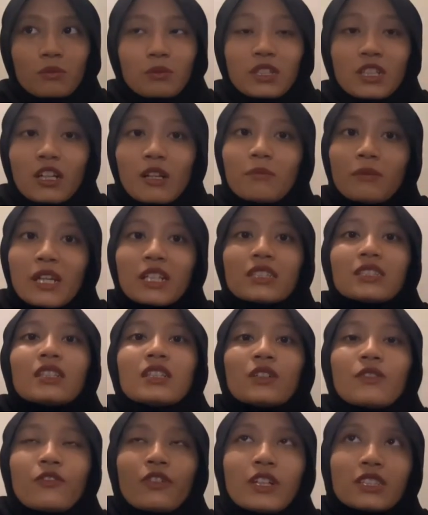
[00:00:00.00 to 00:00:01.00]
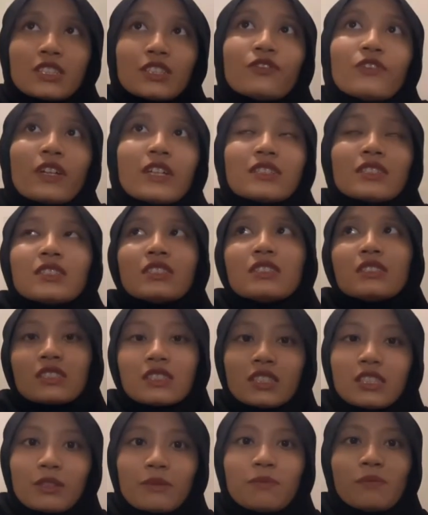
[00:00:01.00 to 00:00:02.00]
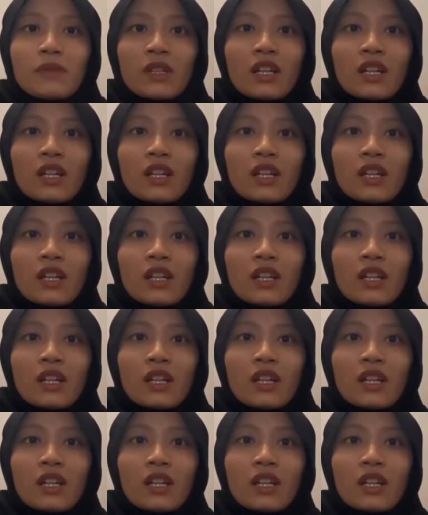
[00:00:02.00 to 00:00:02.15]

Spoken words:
become as effective as it seems